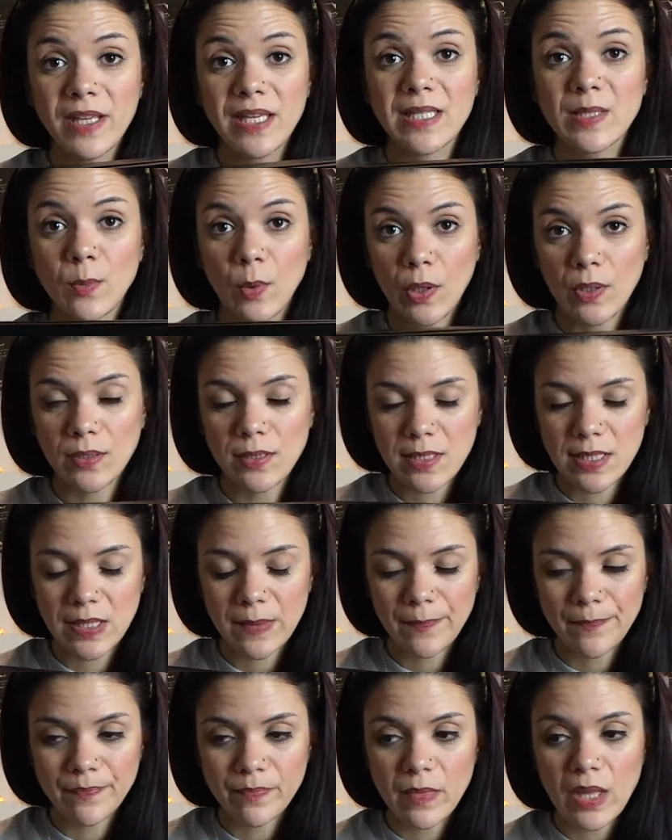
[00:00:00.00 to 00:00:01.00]
these wands,
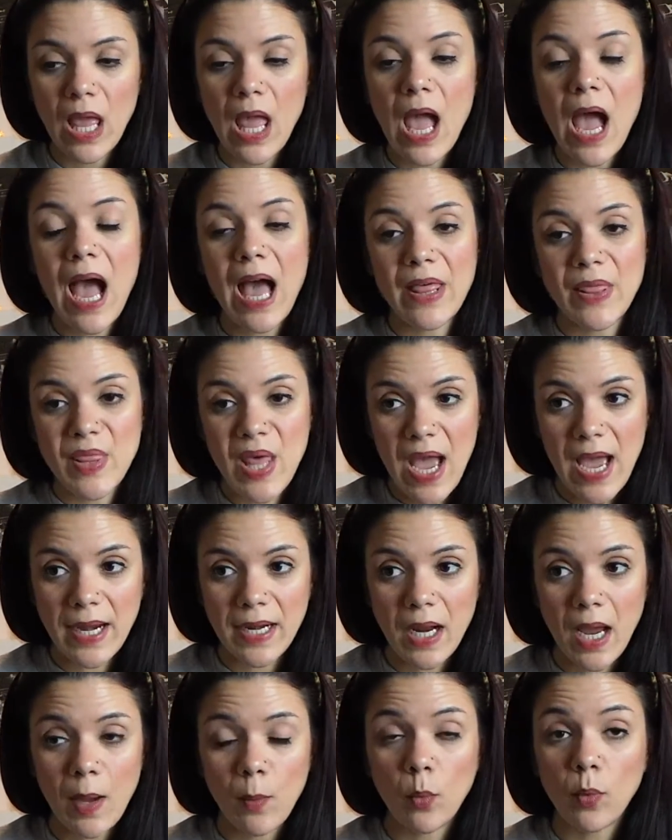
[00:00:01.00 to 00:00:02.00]
and
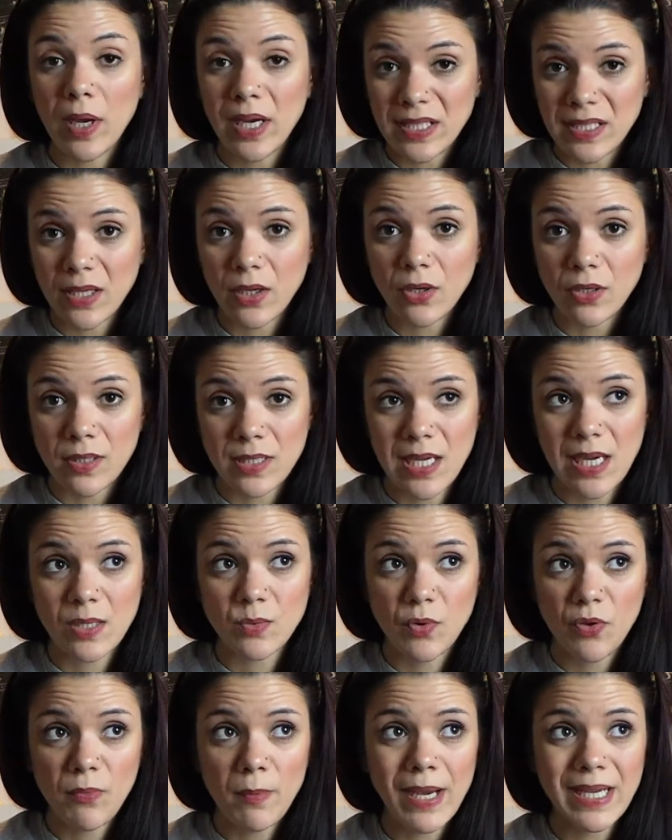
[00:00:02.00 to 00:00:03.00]
then I will get in
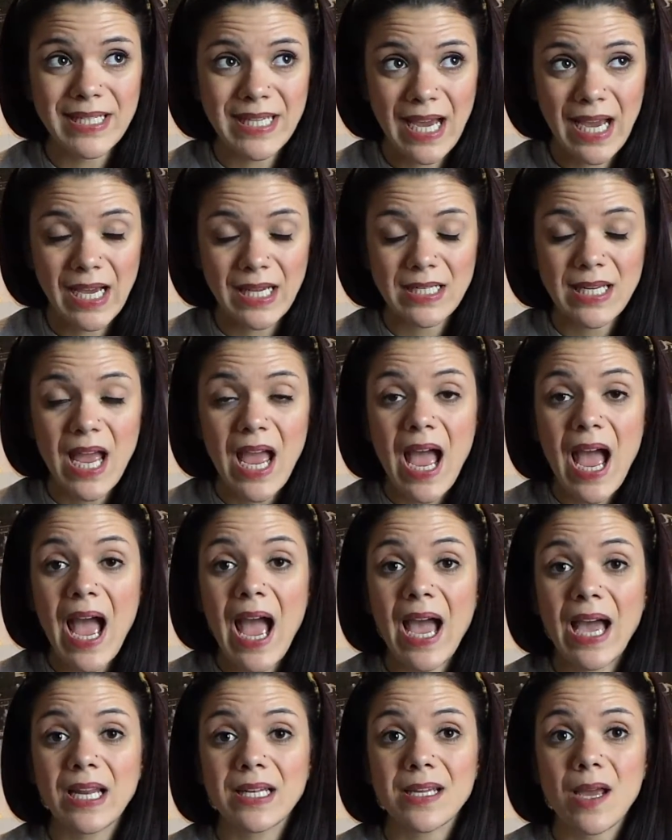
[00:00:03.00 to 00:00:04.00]
contact with my dad,
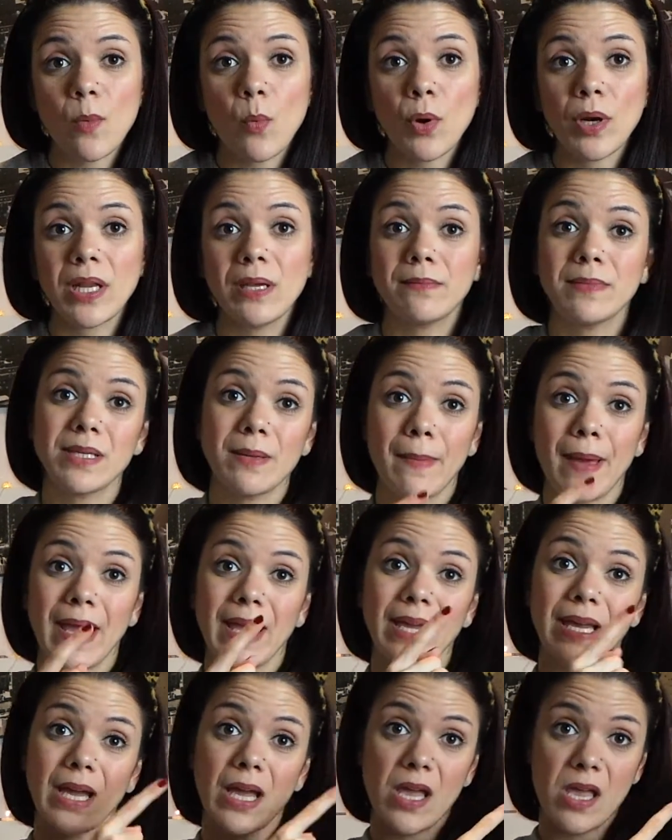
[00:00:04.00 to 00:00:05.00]
and I want him to
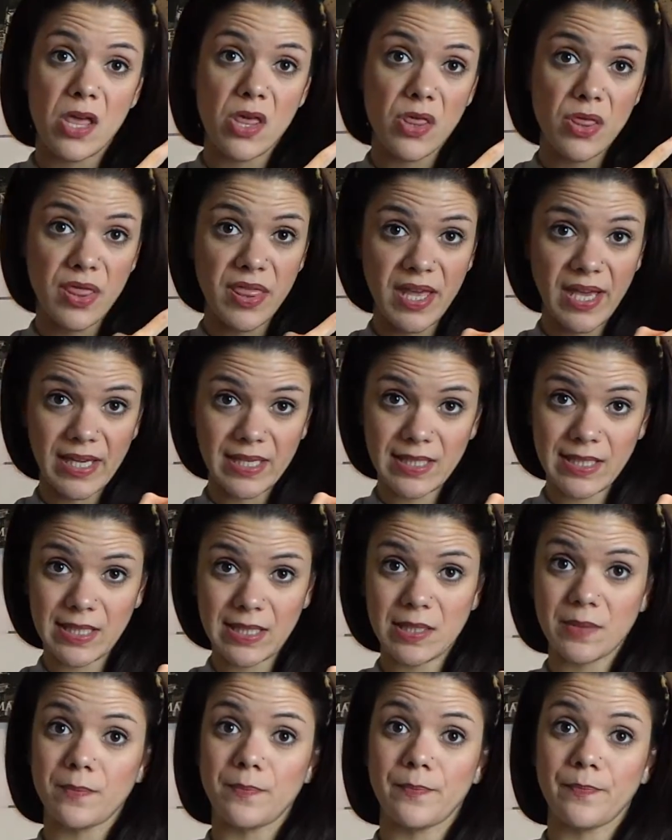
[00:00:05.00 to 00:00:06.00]
make
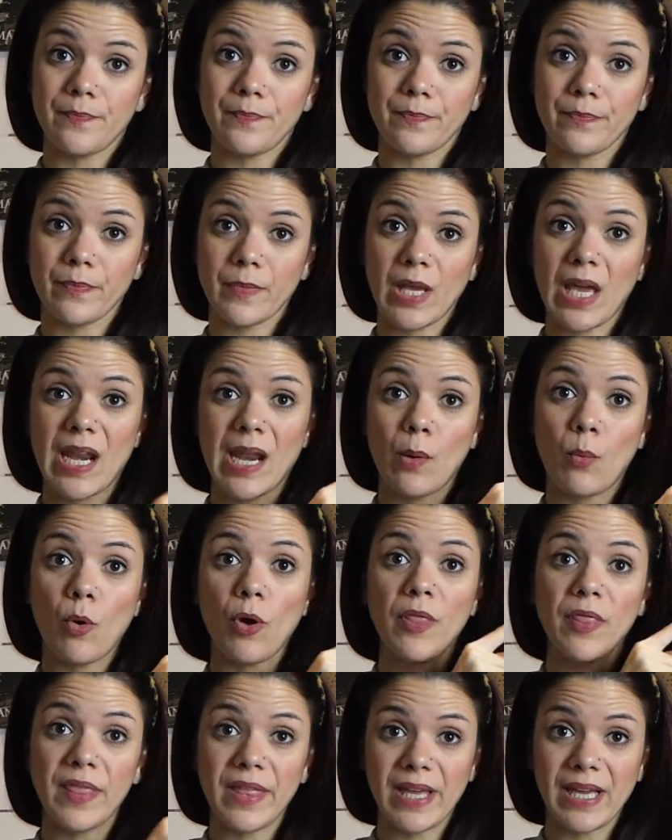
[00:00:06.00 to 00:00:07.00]
this. And I
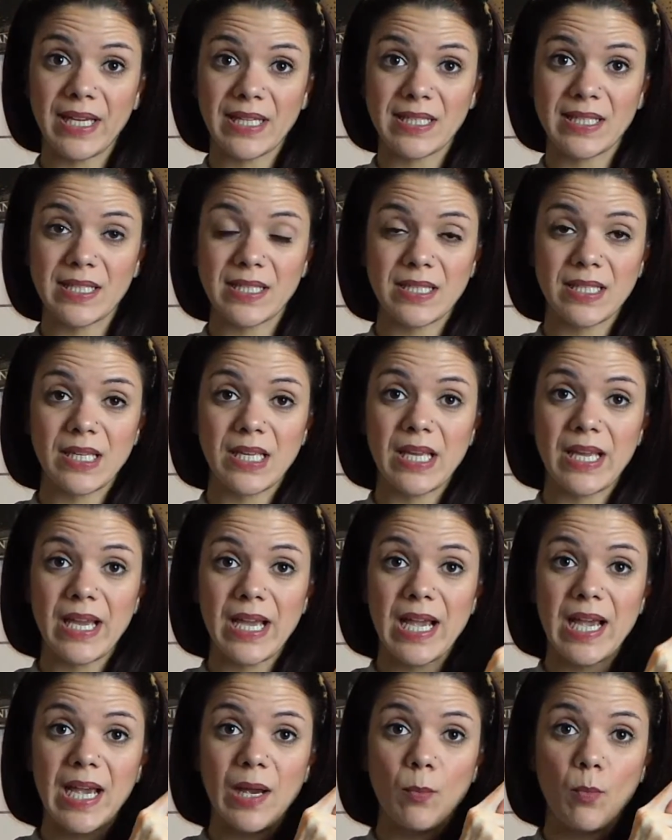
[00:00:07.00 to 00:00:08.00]
want this
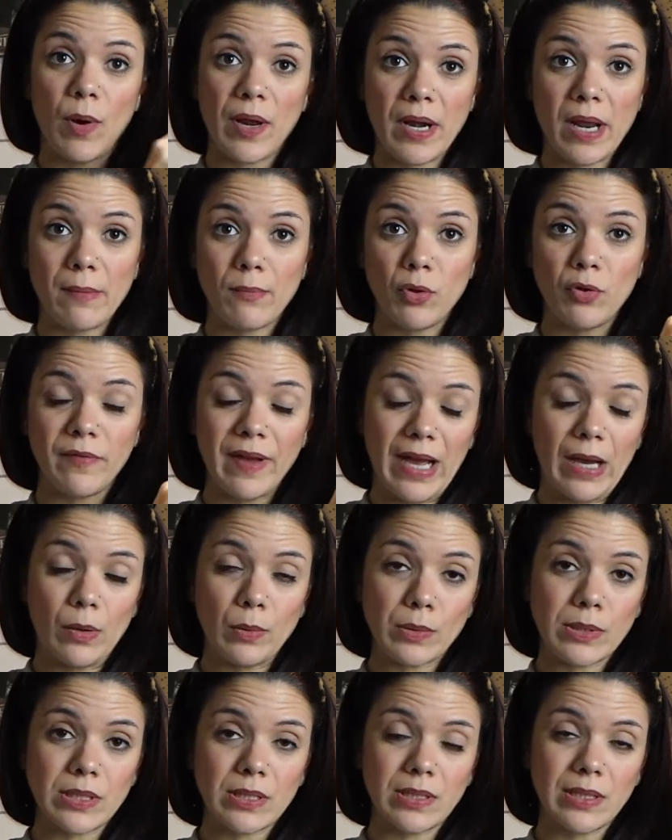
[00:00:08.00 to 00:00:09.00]
when I move
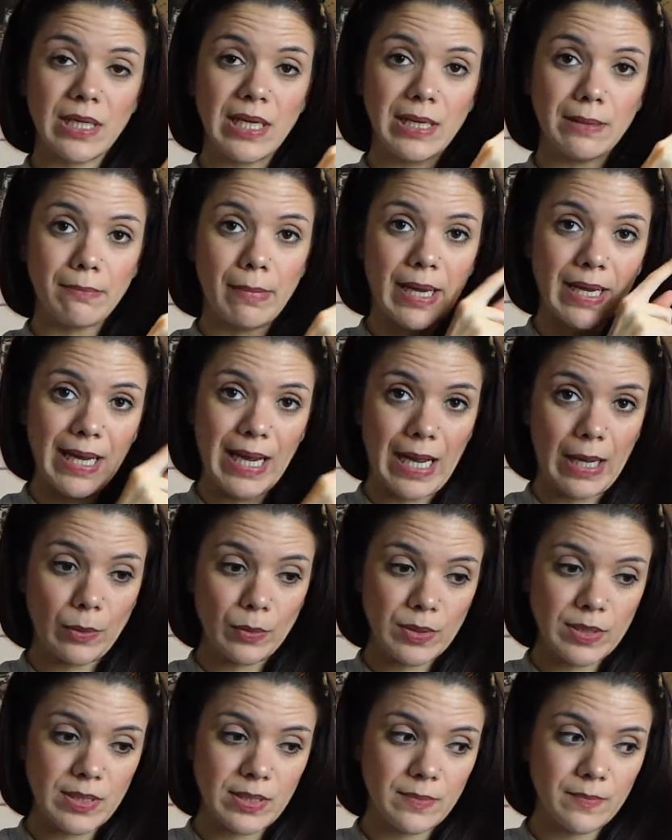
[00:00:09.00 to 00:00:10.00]
out in my
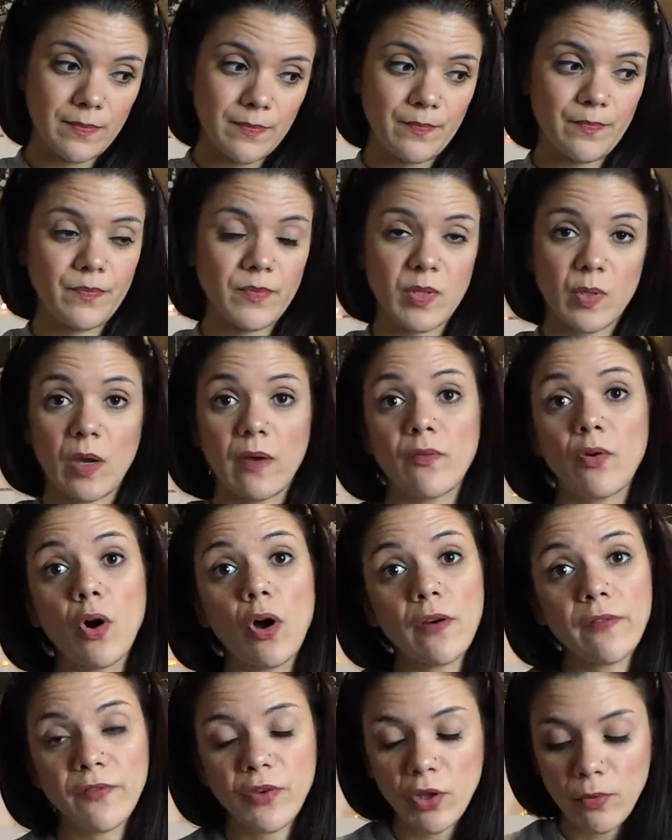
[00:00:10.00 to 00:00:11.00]
house. So I've
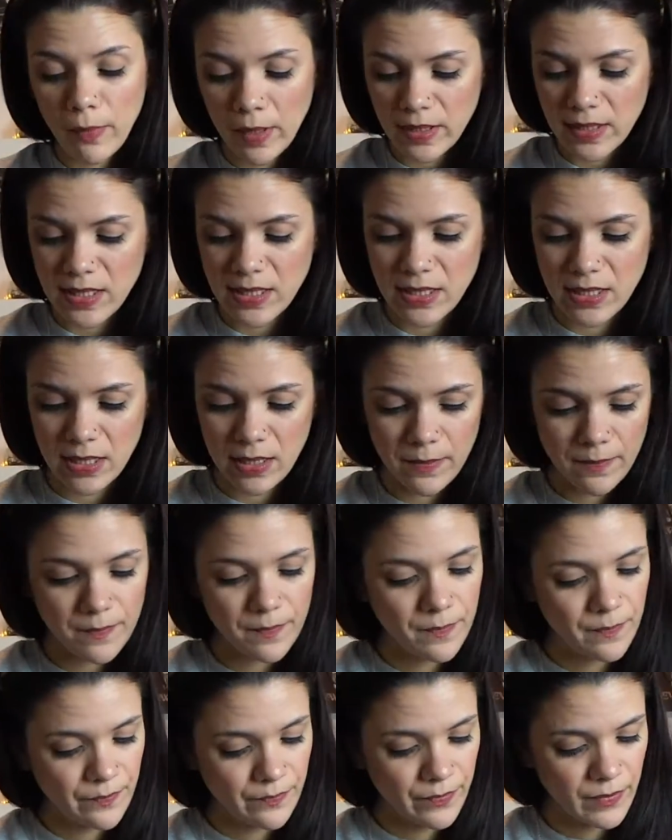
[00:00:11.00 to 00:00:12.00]
got a few months
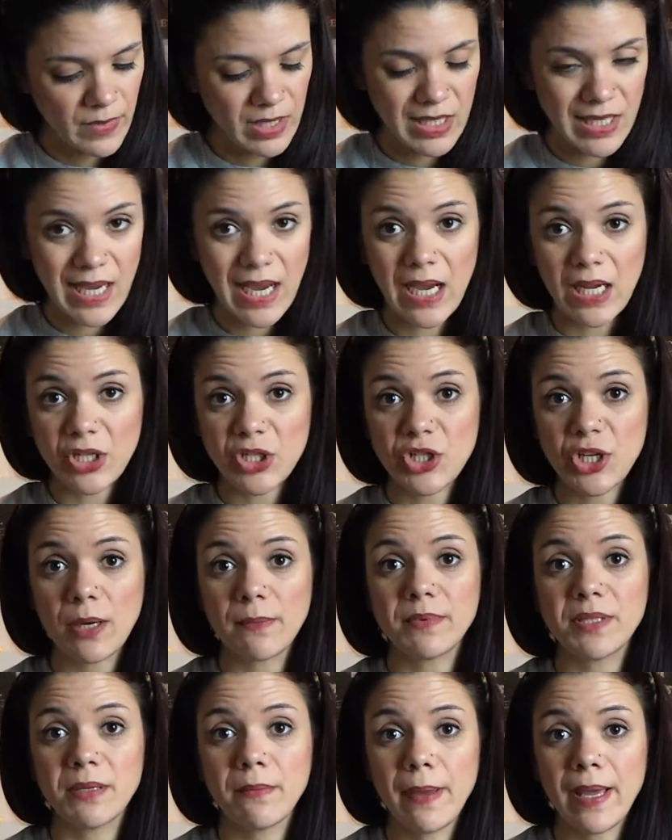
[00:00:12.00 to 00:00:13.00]
to catch
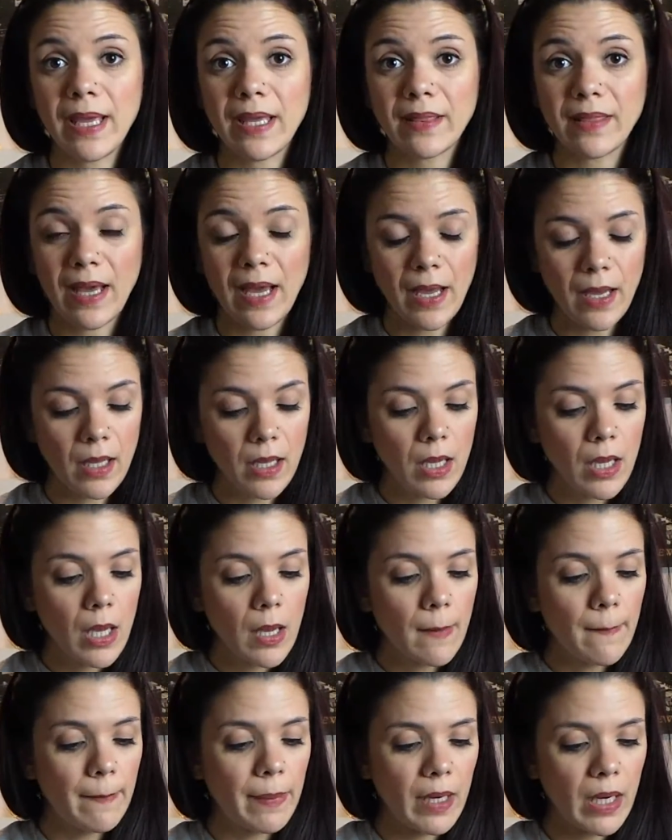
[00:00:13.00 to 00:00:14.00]
up to make that,
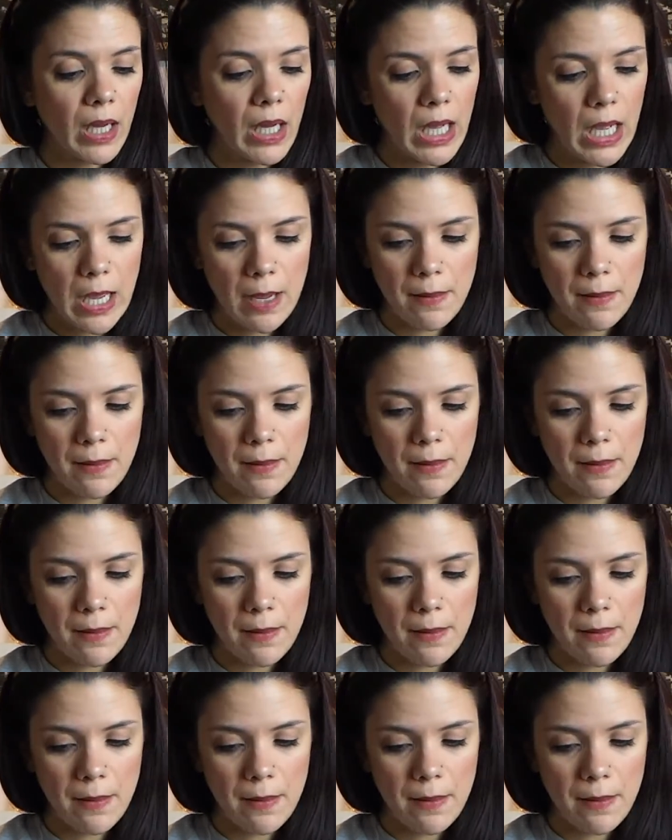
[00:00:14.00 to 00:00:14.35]
but